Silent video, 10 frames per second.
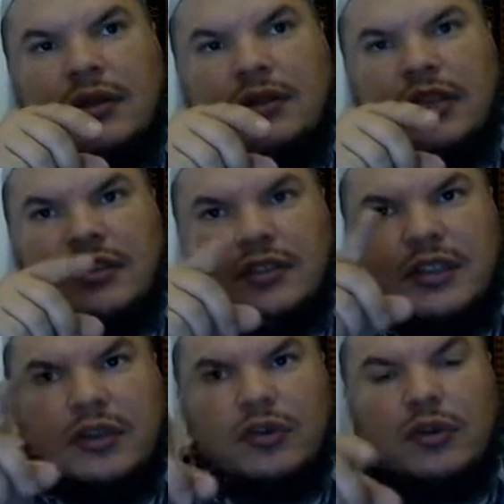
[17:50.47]
they're
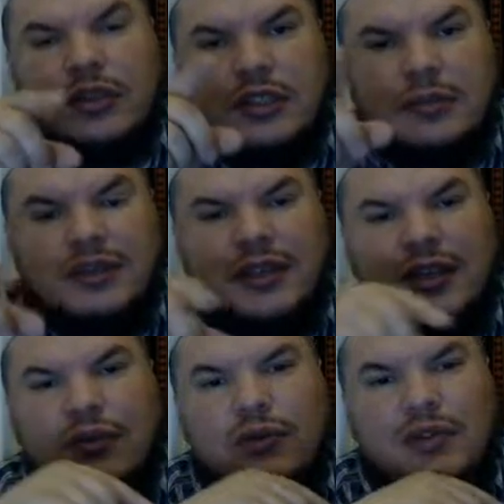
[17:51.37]
still going to be
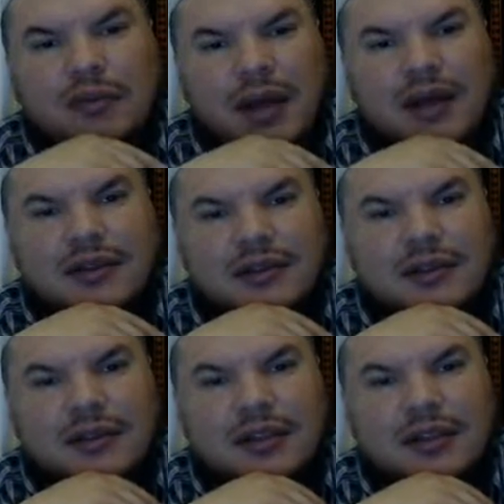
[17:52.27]
dealing with the past